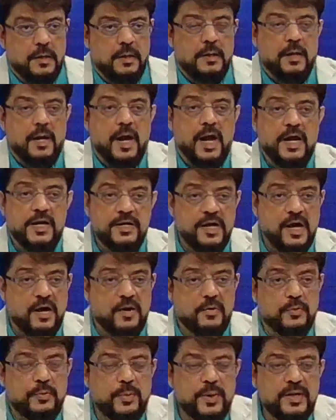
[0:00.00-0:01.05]
And now
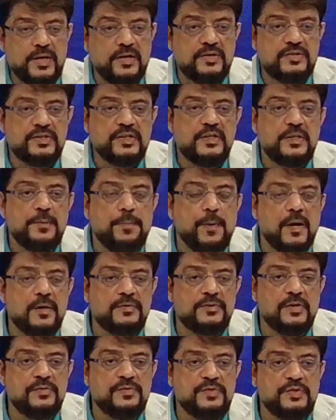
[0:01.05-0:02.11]
cricket. In the
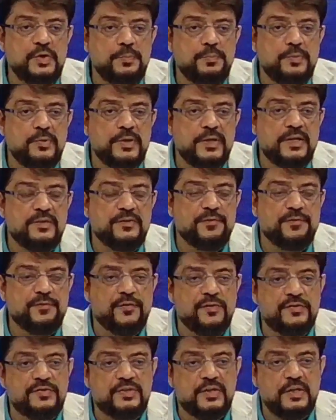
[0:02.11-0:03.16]
Pakistan Super League, the
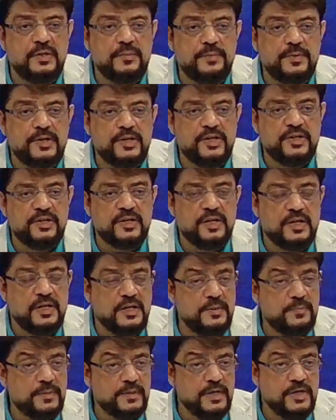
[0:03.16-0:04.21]
first
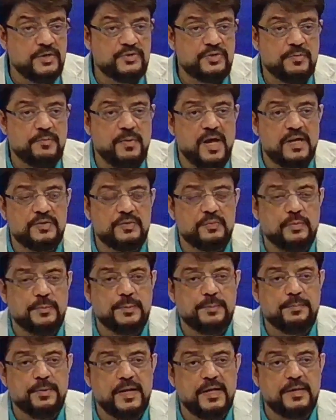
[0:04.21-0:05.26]
eliminator match will be
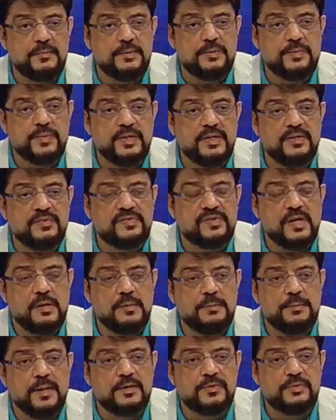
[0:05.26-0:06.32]
played between
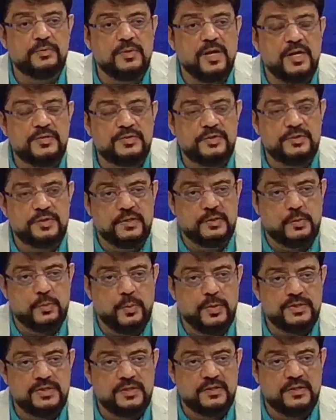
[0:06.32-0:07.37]
Islamabad United and
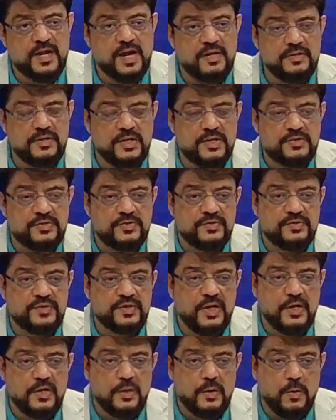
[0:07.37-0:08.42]
Quetta Gladiators
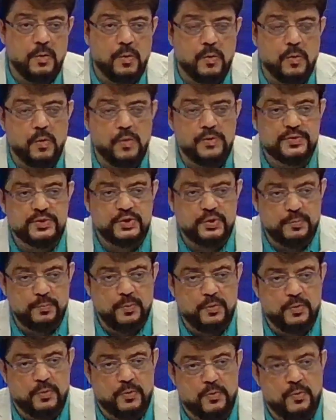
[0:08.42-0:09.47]
in Lahore
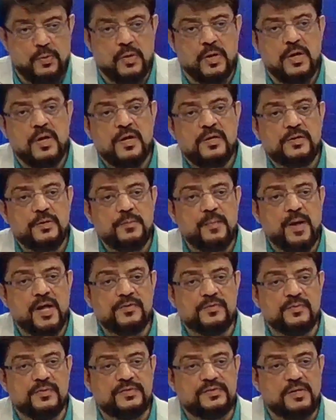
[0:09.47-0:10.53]
tomorrow. The match
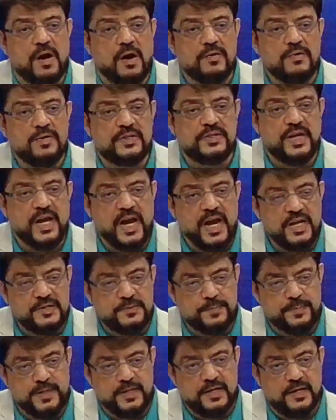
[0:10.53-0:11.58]
will start at 8
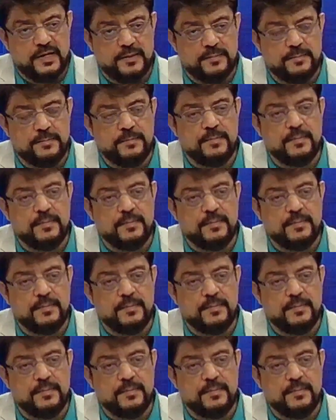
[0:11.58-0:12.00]
p.m.